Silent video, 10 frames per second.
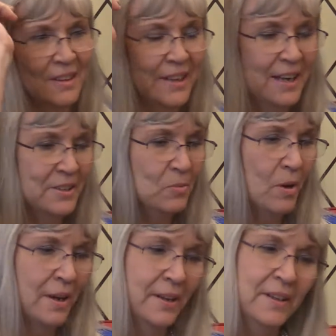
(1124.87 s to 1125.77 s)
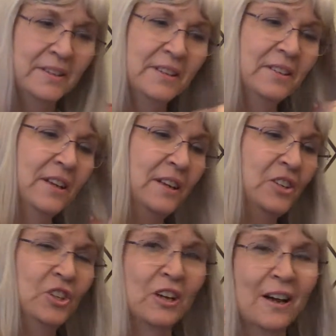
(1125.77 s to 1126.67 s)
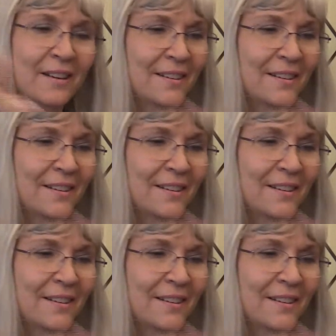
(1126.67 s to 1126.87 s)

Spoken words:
The latest one. And this is The Shot.